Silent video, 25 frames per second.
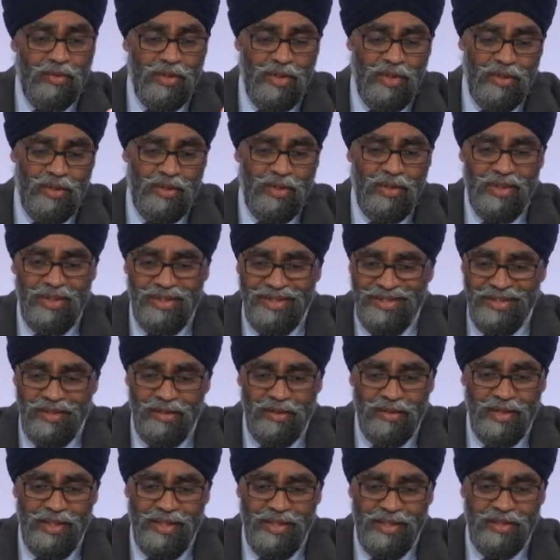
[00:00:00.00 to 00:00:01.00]
the
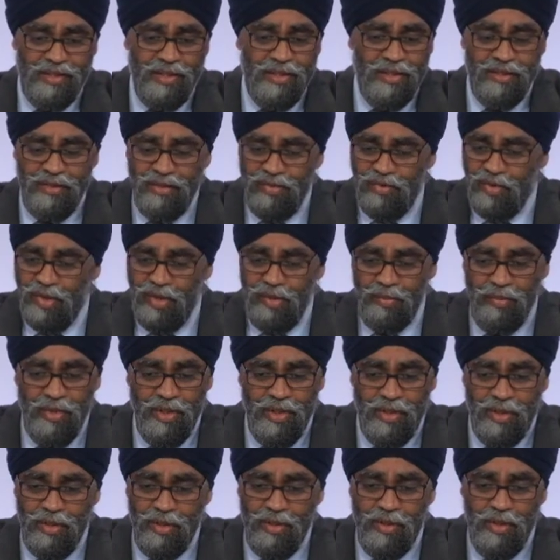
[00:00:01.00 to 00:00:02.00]
illegal annexation of
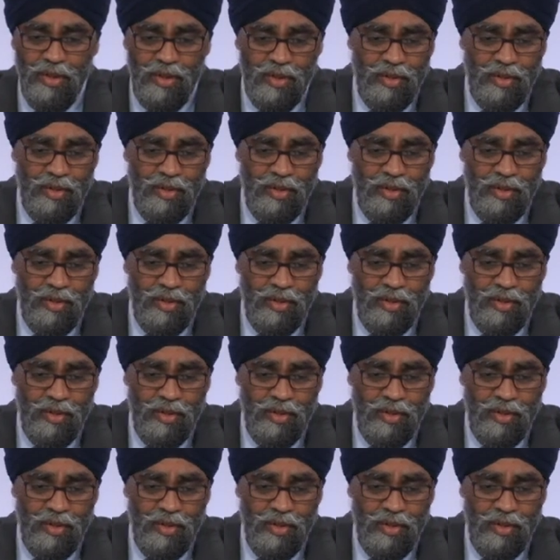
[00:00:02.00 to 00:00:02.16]
Crimea,